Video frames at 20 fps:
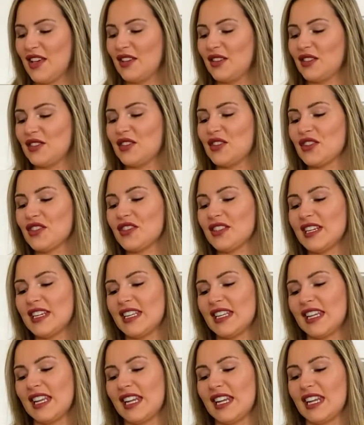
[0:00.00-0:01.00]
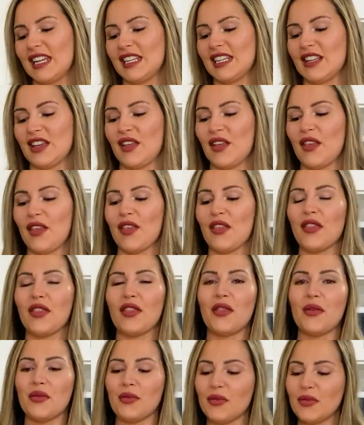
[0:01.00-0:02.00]
You're gonna need
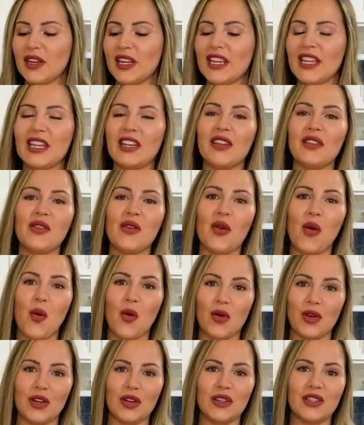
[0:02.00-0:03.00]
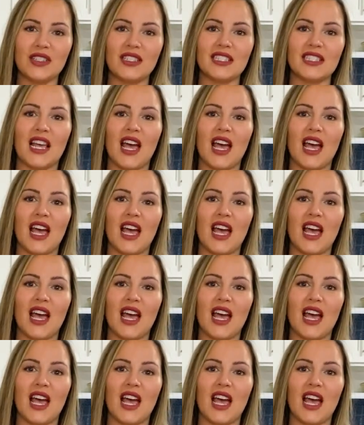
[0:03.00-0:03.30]
3/4